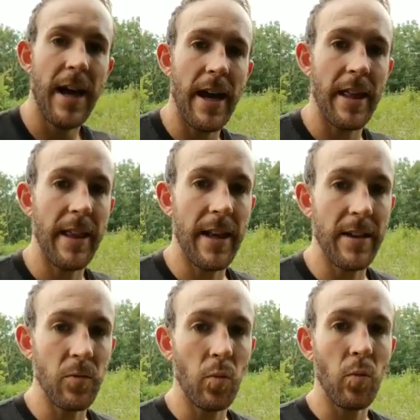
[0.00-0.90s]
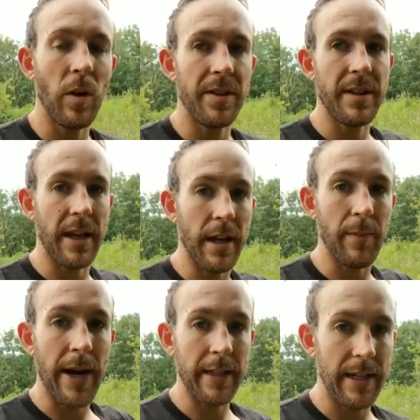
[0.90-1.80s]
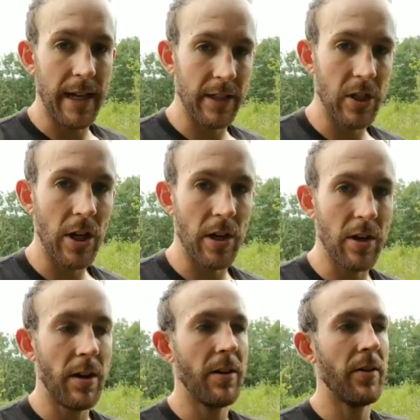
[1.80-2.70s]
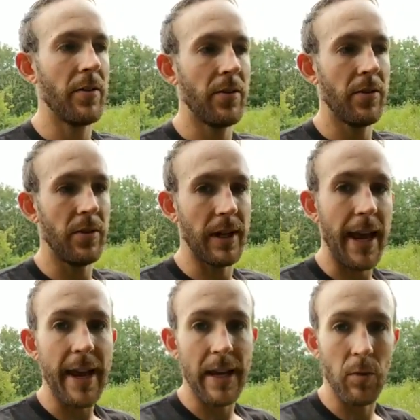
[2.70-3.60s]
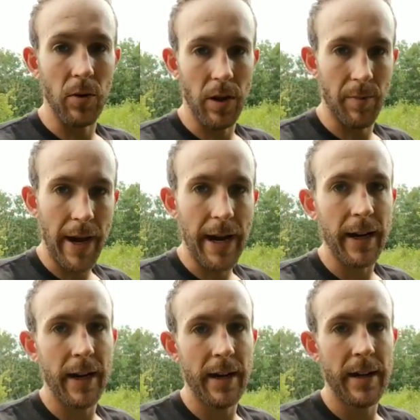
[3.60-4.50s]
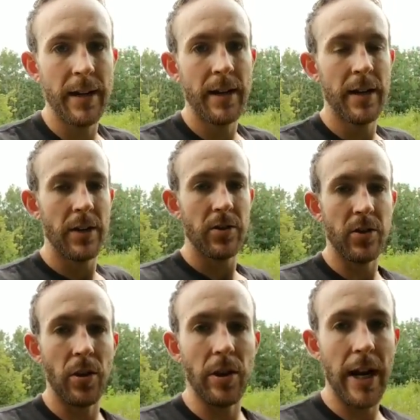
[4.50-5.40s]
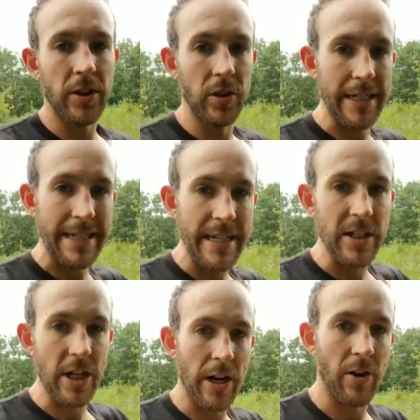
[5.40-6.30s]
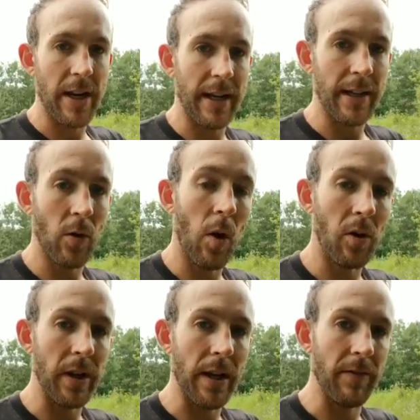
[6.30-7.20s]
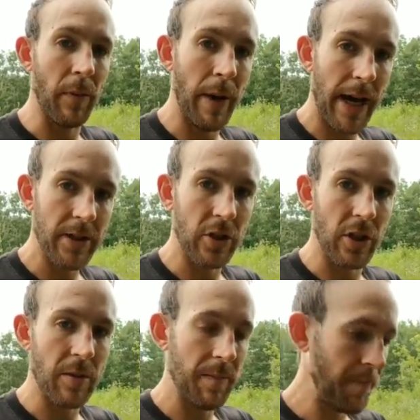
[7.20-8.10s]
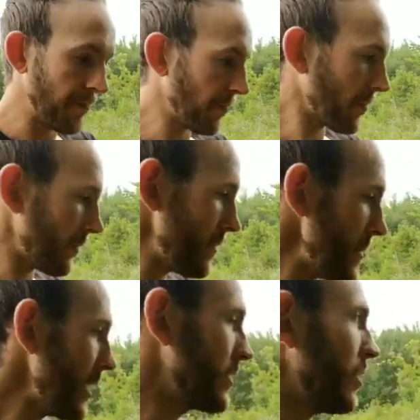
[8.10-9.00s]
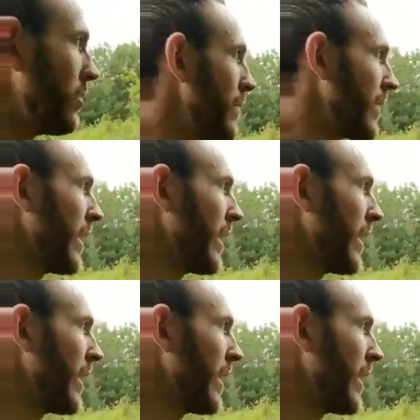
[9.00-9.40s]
and then once they come back the next year, the candy won't come back. So they're actually degenerating the quality of the pasture. So